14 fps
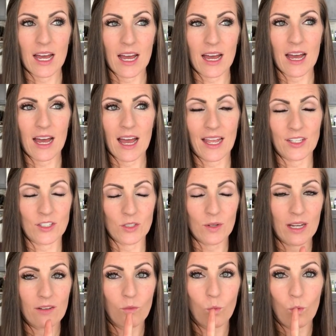I do
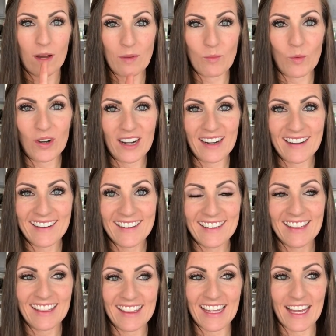have one more
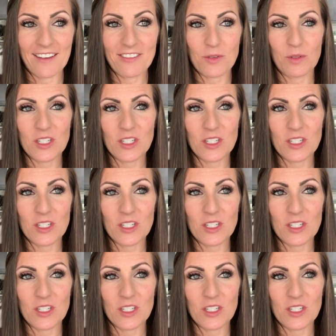left,